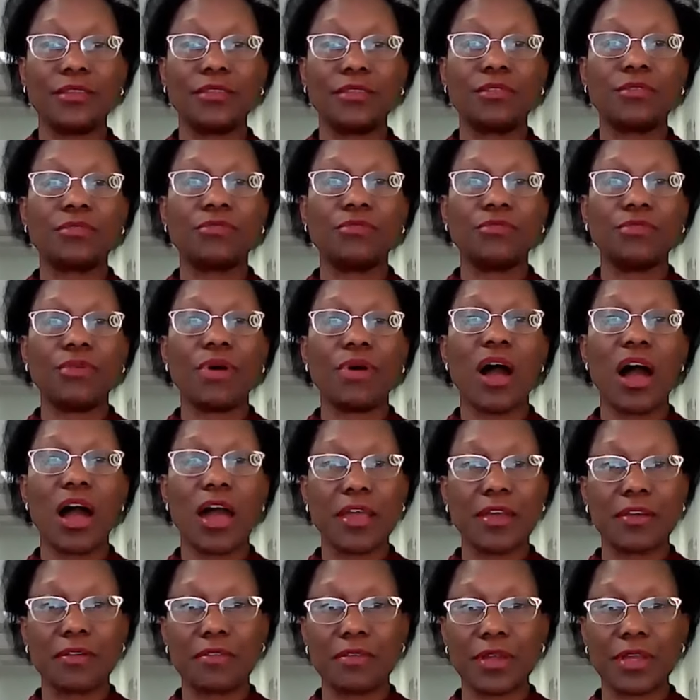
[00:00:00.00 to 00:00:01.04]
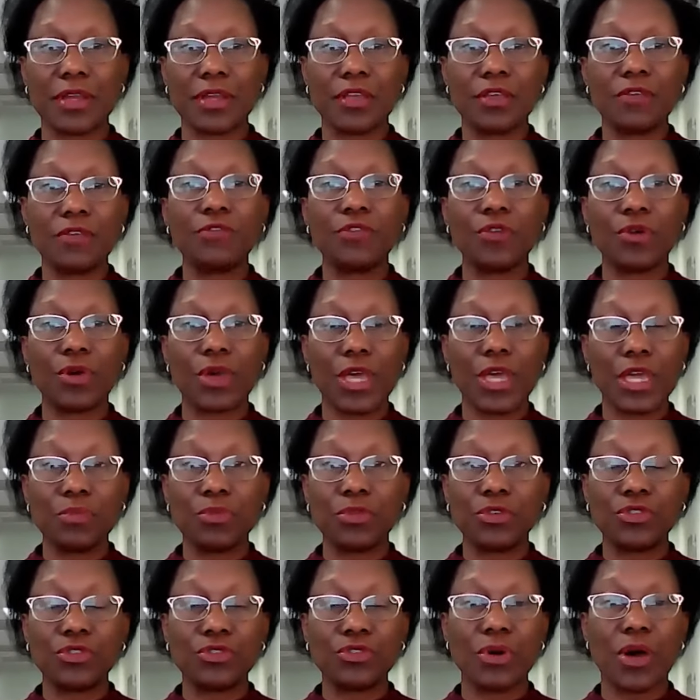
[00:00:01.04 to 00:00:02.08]
it through hiring. If you're
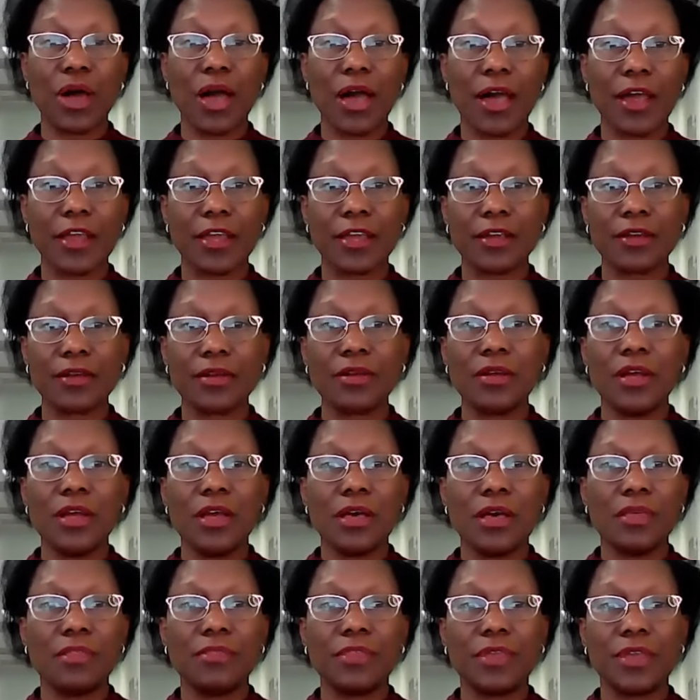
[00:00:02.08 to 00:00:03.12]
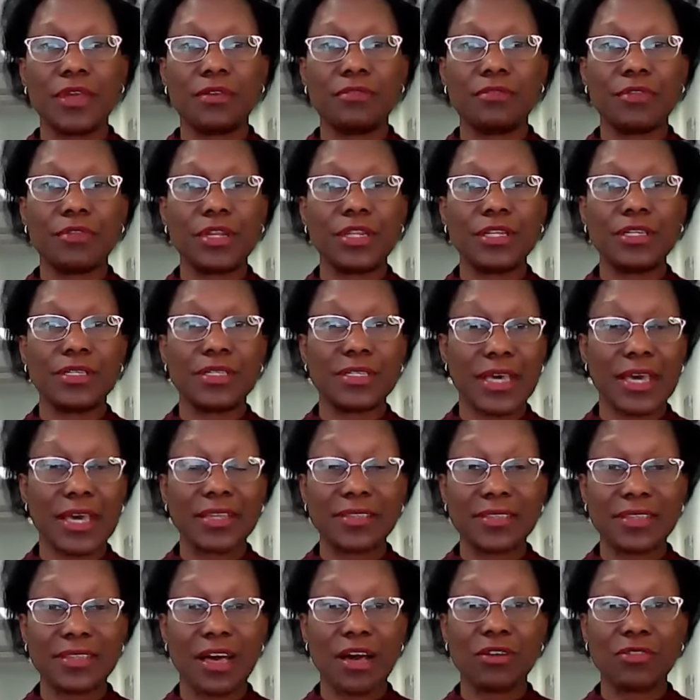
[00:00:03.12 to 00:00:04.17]
able to hire, there are really
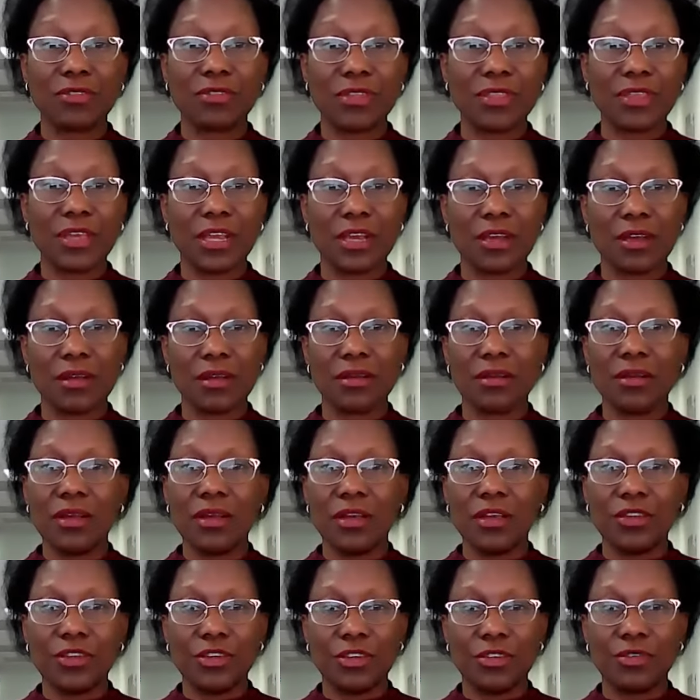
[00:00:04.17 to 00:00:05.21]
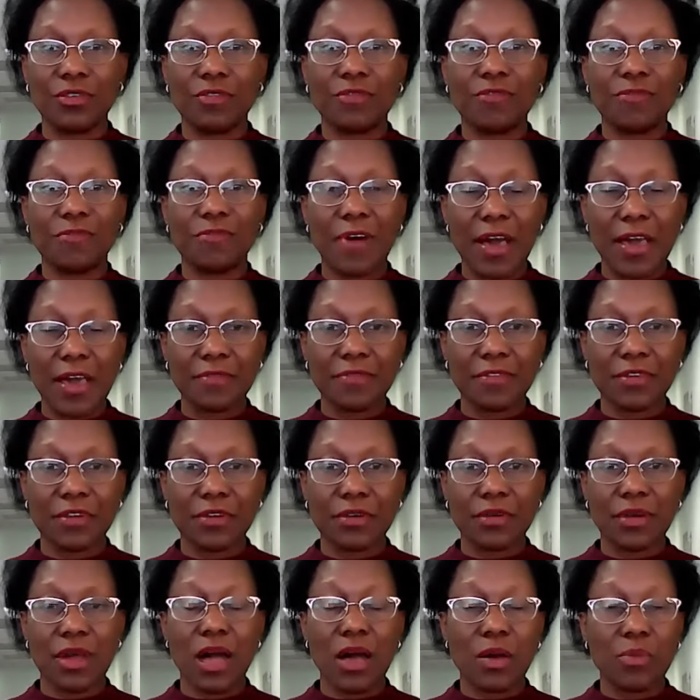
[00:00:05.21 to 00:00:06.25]
sites out there,
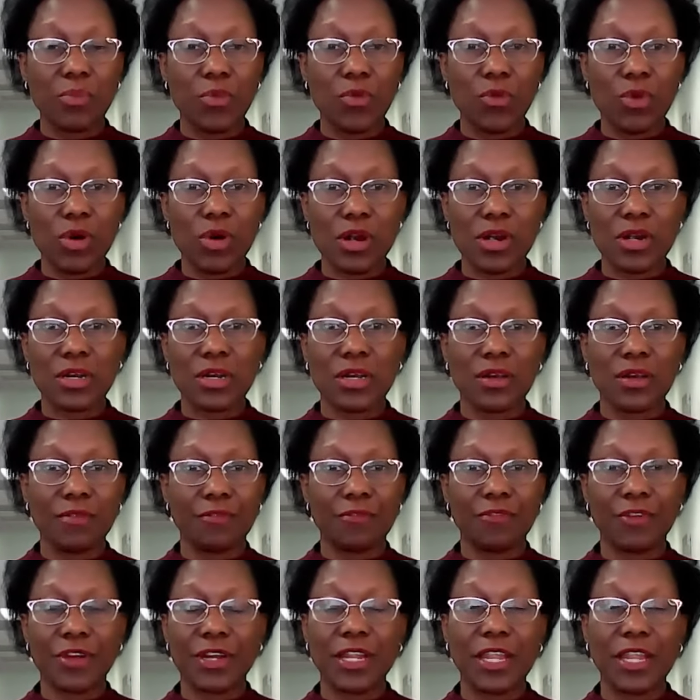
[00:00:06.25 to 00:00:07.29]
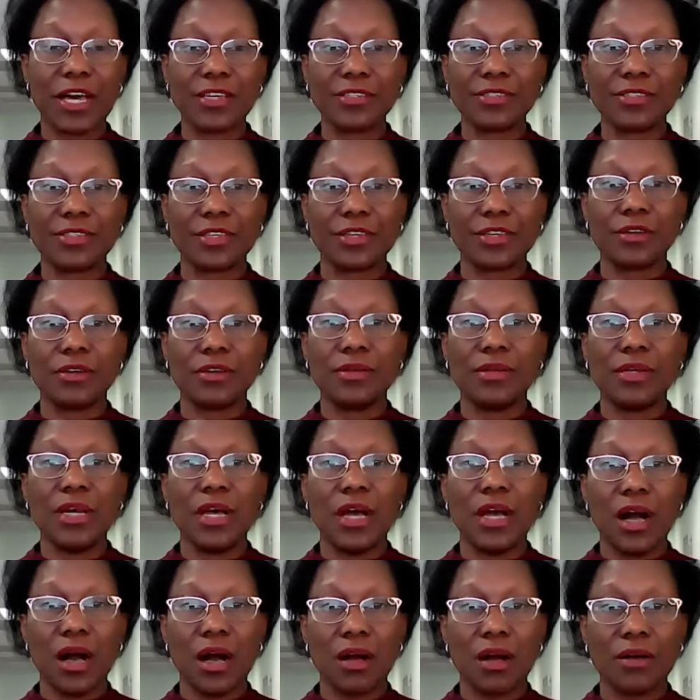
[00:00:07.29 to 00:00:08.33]
Fiverr, Upwork, Freelancer.
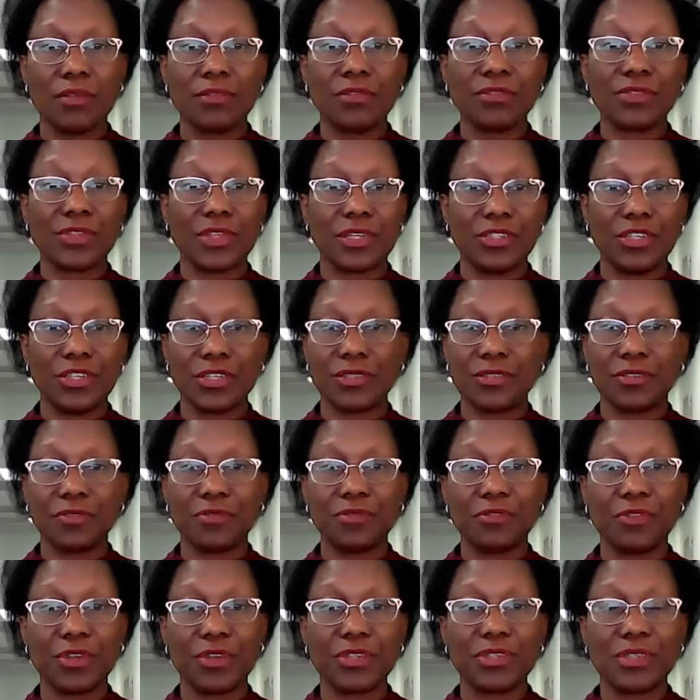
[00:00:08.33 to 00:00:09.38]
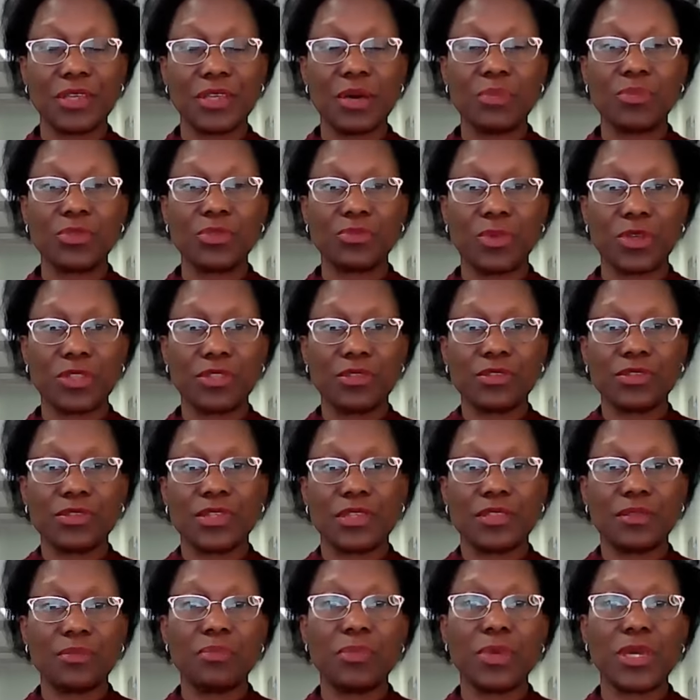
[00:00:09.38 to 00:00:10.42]
Those are just a few examples, but those
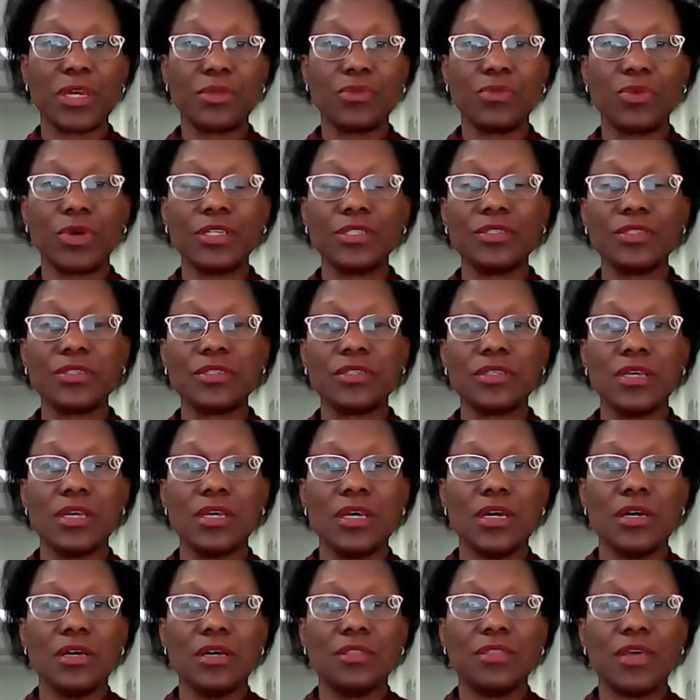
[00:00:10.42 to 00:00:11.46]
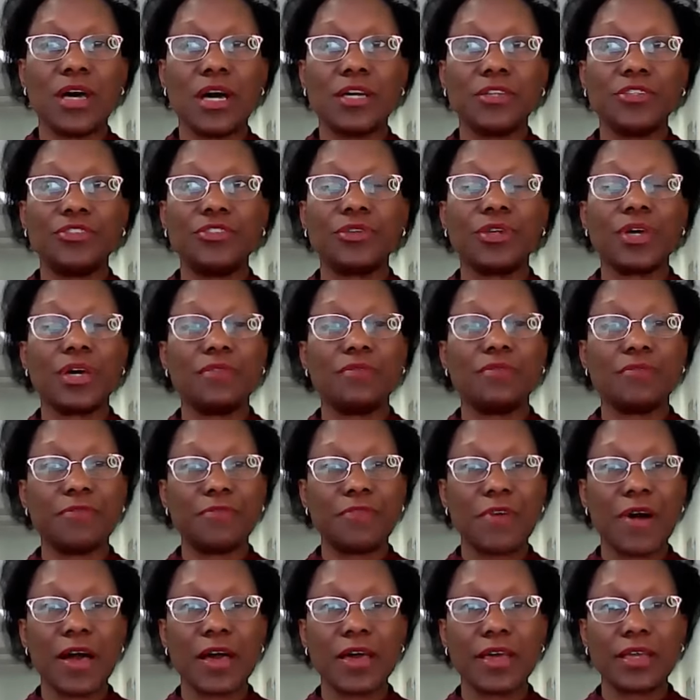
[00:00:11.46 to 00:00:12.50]
are the main ones that you can
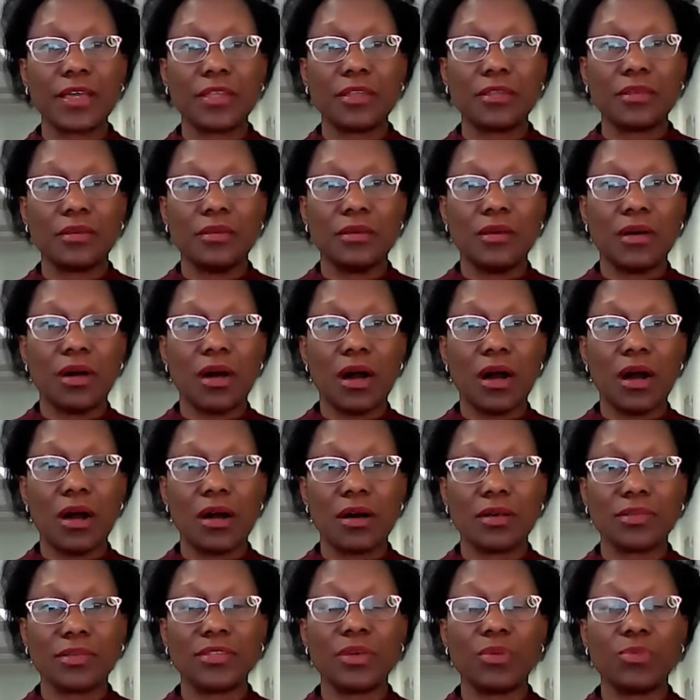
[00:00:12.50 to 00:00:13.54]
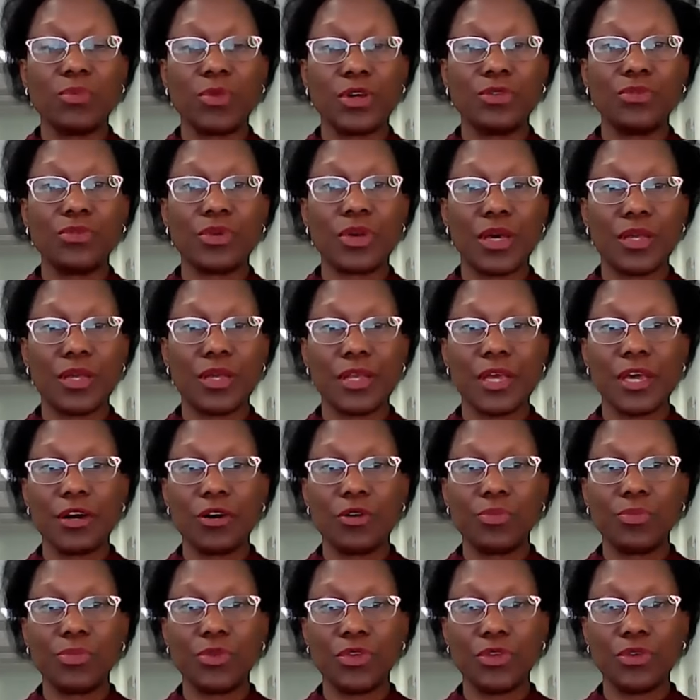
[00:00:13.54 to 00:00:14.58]
find someone who can
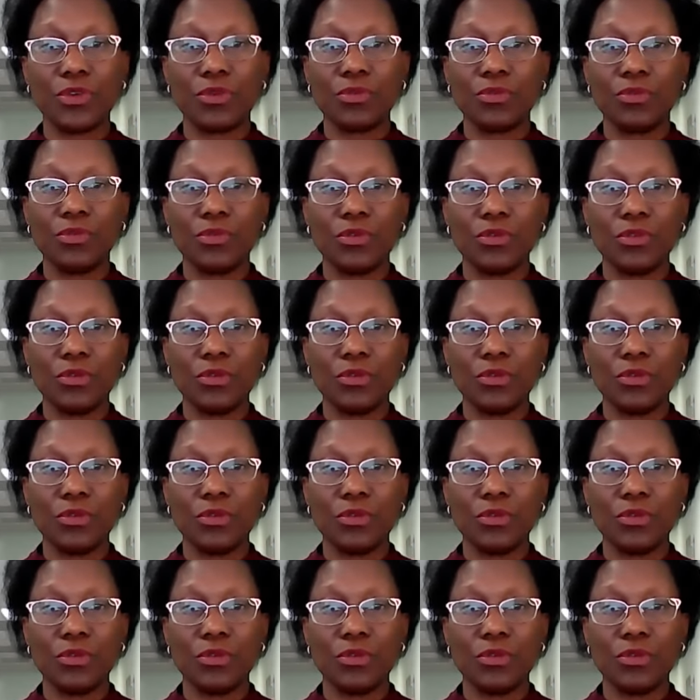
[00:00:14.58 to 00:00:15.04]
help you